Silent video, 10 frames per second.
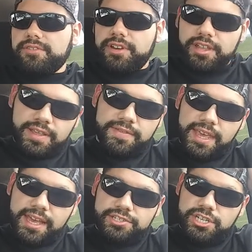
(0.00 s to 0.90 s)
And if they
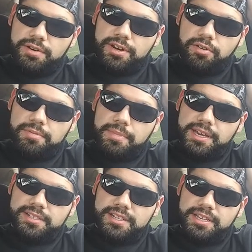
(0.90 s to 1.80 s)
had Jericho and
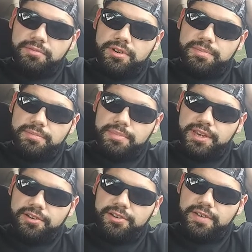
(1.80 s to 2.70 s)
Moxley, I think would have been bigger.